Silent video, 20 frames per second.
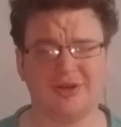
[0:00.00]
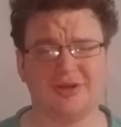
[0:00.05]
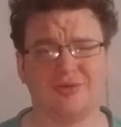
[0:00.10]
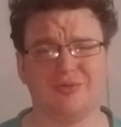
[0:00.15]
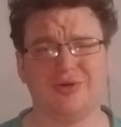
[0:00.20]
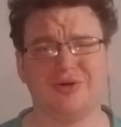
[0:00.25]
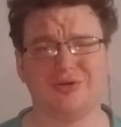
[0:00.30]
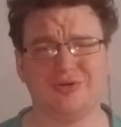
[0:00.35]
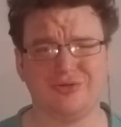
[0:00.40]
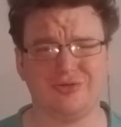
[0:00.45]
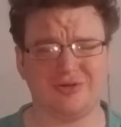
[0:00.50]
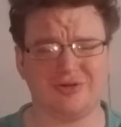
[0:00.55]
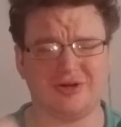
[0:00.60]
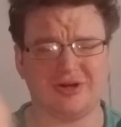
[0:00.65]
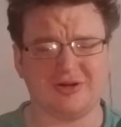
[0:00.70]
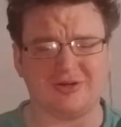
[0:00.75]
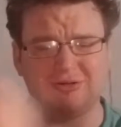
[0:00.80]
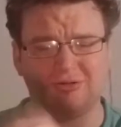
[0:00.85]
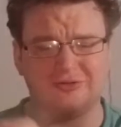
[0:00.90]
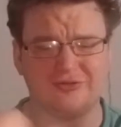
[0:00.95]
When you do the
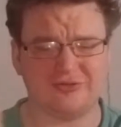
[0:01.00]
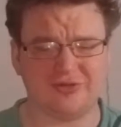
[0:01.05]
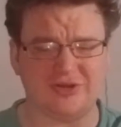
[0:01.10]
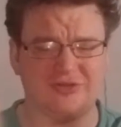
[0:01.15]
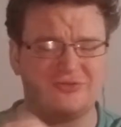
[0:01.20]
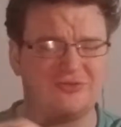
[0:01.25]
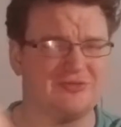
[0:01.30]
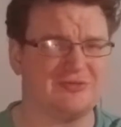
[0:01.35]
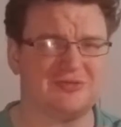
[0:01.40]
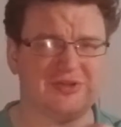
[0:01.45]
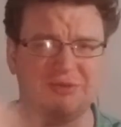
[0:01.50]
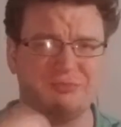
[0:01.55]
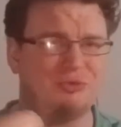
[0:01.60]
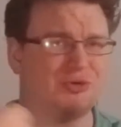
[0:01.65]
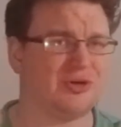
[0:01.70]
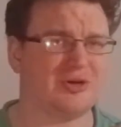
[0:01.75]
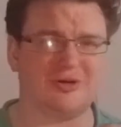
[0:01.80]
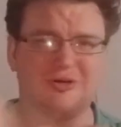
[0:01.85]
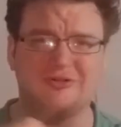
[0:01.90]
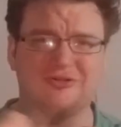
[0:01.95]
knuckles, just tap the
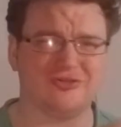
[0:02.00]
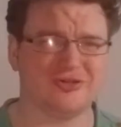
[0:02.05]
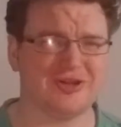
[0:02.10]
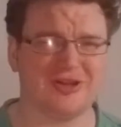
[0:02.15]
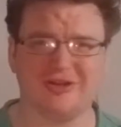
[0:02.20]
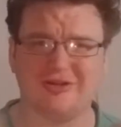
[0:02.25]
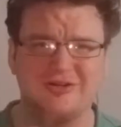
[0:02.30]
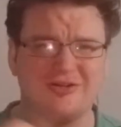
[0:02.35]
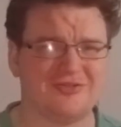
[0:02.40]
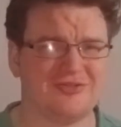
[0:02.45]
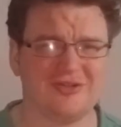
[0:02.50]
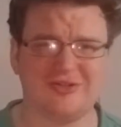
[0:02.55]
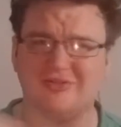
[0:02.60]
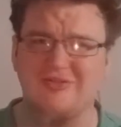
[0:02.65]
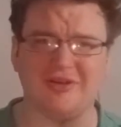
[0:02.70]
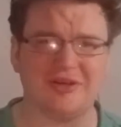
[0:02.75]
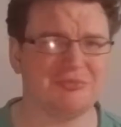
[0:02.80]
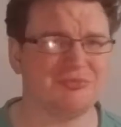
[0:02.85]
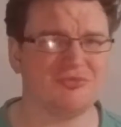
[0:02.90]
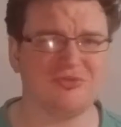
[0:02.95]
knuckles together, it's the
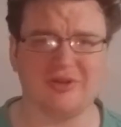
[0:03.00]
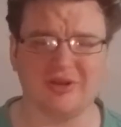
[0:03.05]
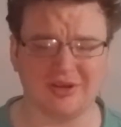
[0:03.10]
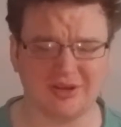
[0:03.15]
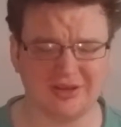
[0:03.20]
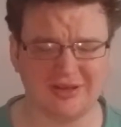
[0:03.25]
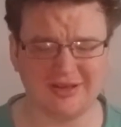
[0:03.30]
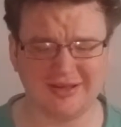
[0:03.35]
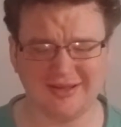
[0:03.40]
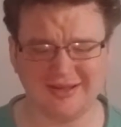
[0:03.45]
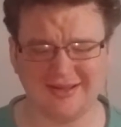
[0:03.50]
same thing.